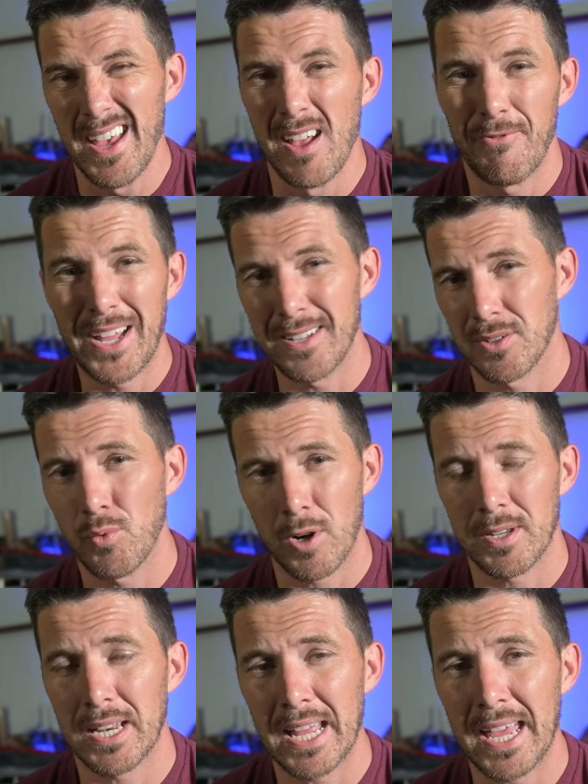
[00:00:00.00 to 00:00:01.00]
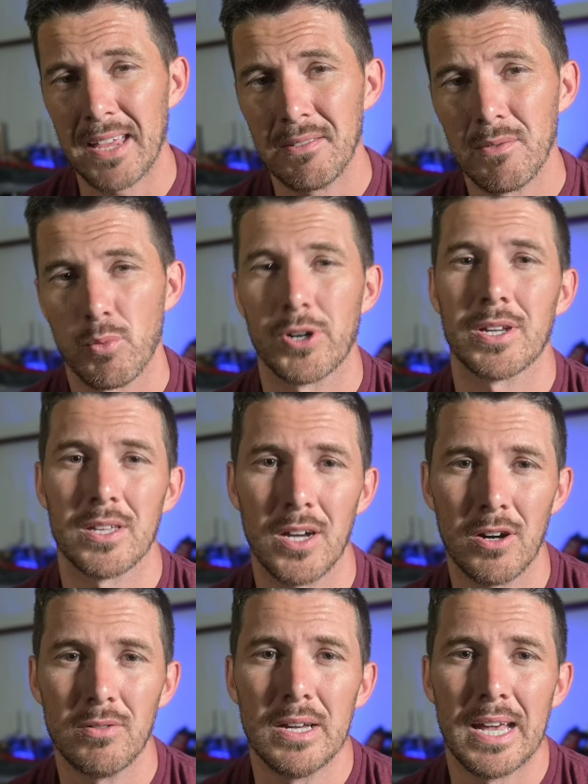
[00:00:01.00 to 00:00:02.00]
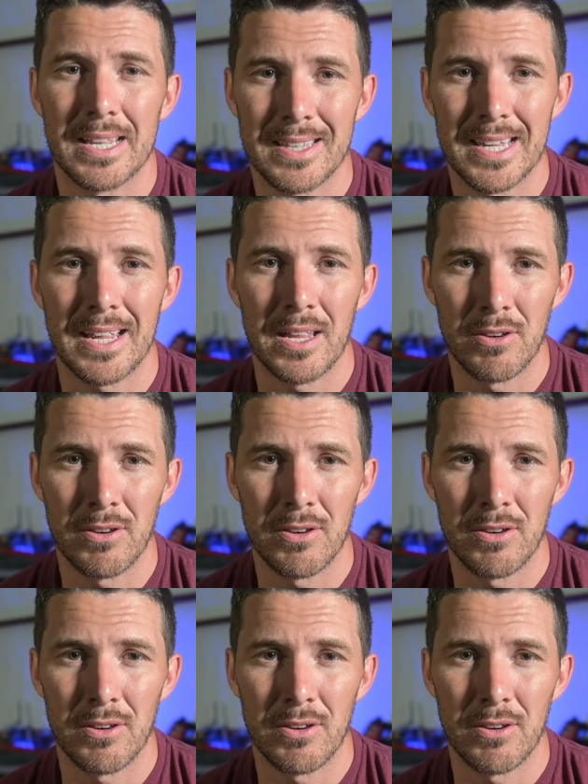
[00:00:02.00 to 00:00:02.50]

If that doesn't work today, we're going to go and get a